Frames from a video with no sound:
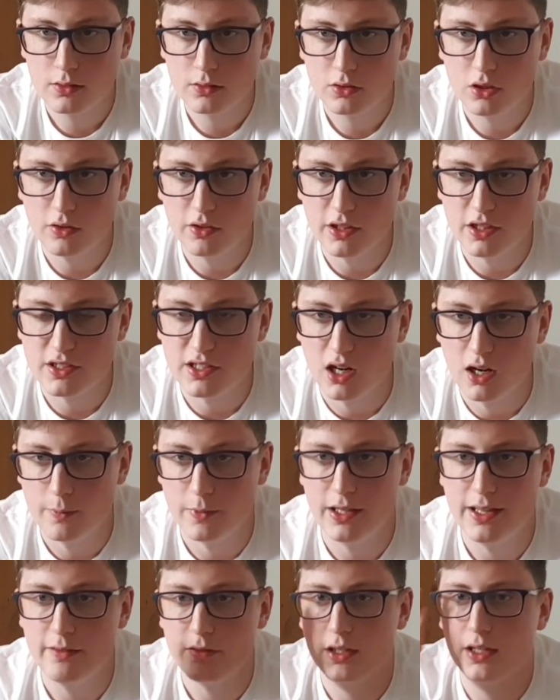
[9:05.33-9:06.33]
Go on,
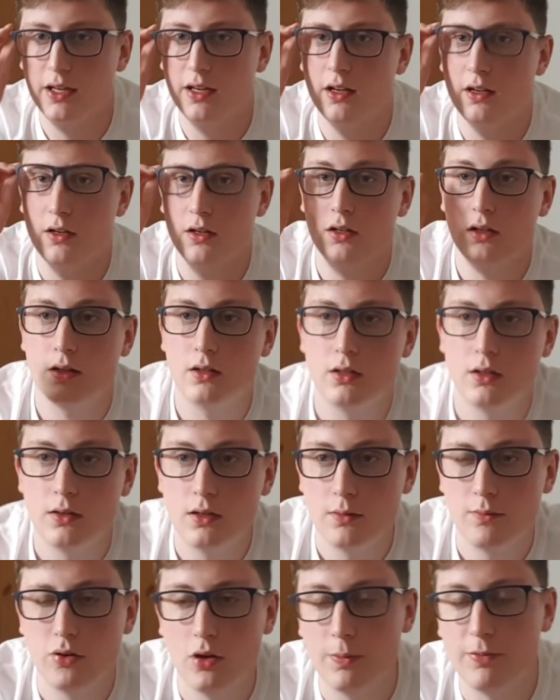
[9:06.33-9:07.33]
Adama, there we go.
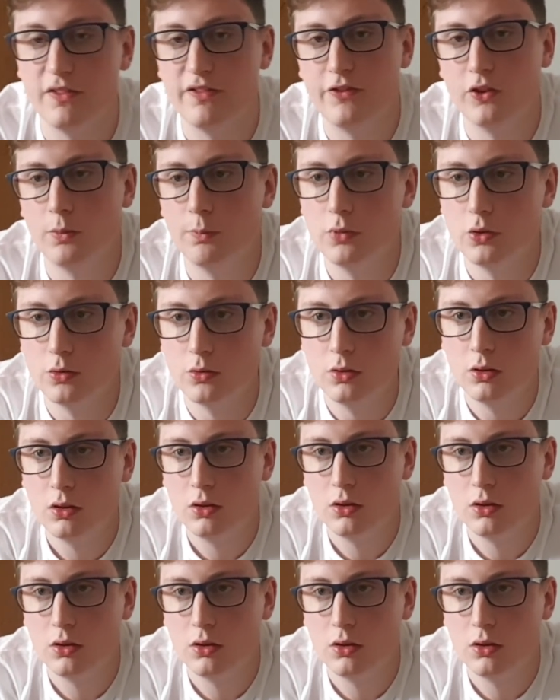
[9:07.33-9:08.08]
Proper football.